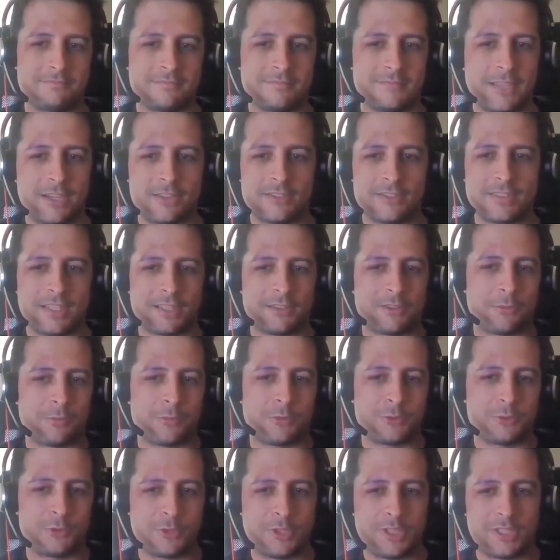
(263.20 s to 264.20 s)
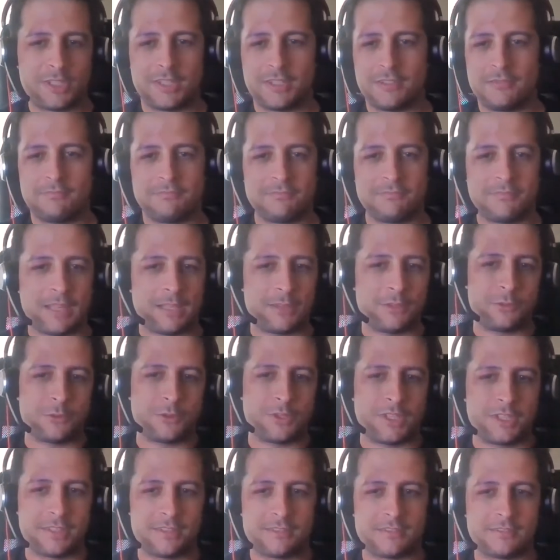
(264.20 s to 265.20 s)
there's that opportunity. I
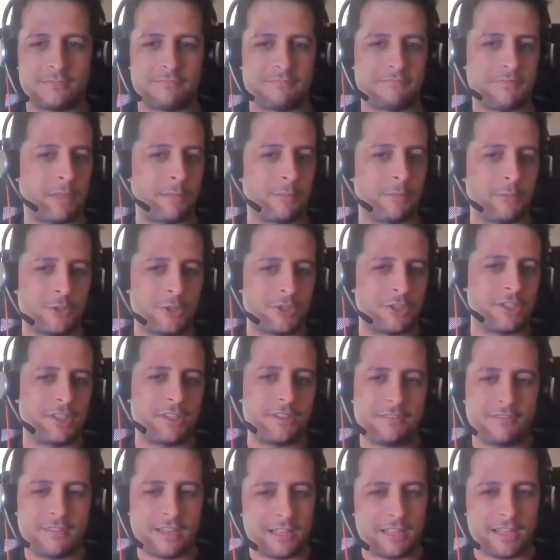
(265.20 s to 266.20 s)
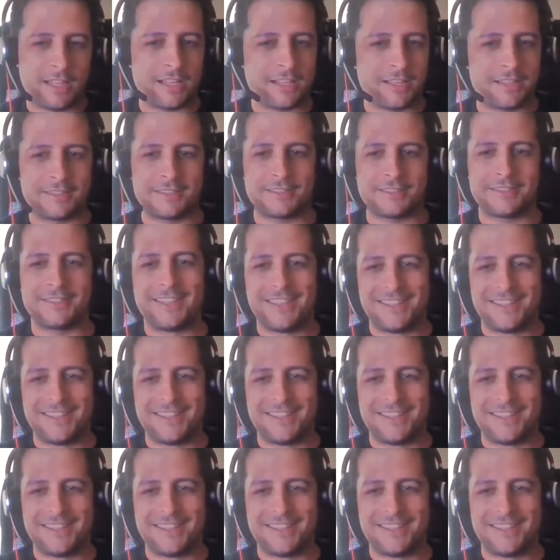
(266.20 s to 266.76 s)
took it. I'm learning. I like it.